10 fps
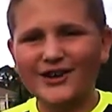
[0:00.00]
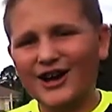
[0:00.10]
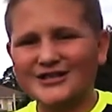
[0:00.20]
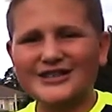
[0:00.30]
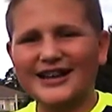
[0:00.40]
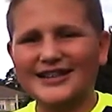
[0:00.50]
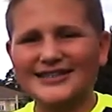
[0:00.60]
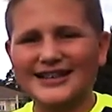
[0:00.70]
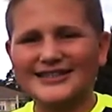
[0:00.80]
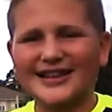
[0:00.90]
I'll see you guys
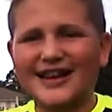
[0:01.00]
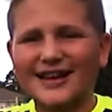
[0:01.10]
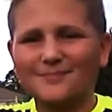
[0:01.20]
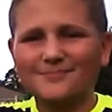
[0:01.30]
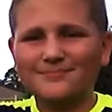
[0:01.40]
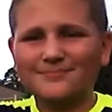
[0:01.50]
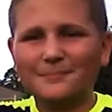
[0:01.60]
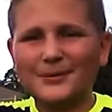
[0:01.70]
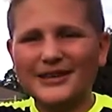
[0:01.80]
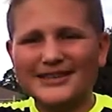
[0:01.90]
next time.
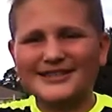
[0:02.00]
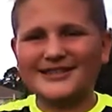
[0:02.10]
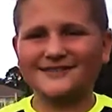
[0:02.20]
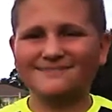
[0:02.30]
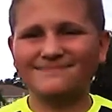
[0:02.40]
Peace.